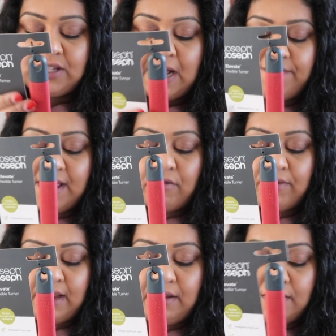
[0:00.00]
just have their
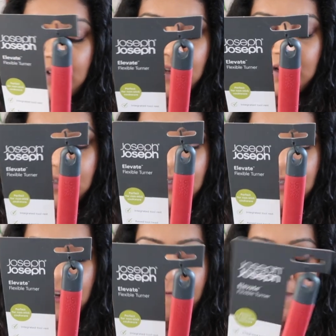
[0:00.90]
green
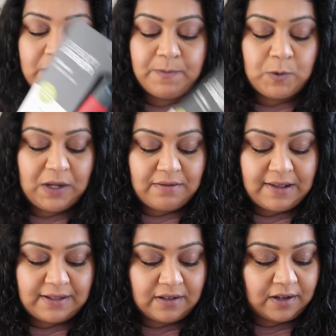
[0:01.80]
stuff, but it was between
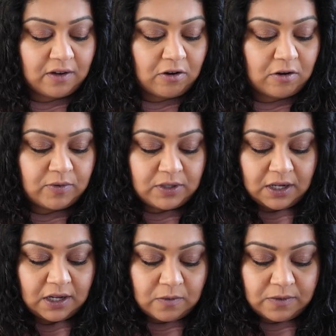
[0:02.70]
this and like a horrible
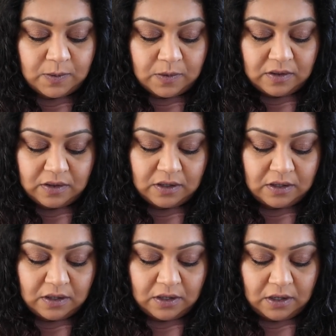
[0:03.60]
turquoise one
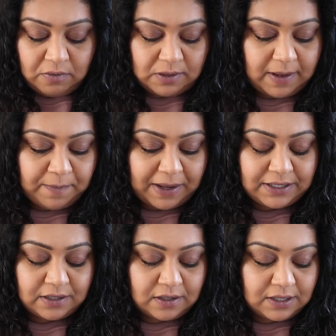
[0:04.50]
that was a bit
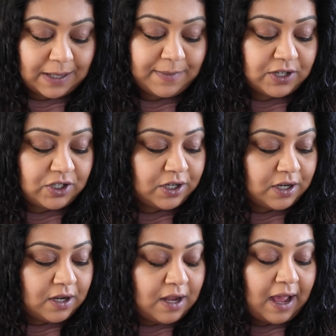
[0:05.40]
battered and damaged,
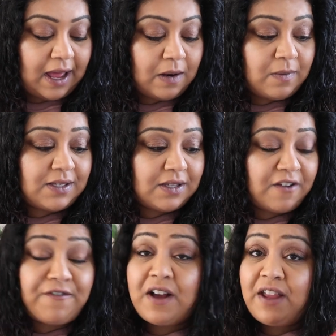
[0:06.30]
and it was
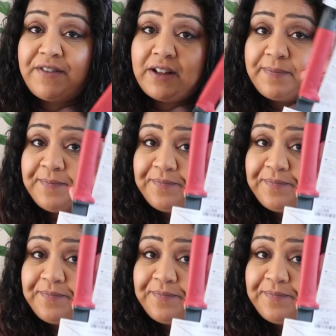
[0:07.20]
a fiver.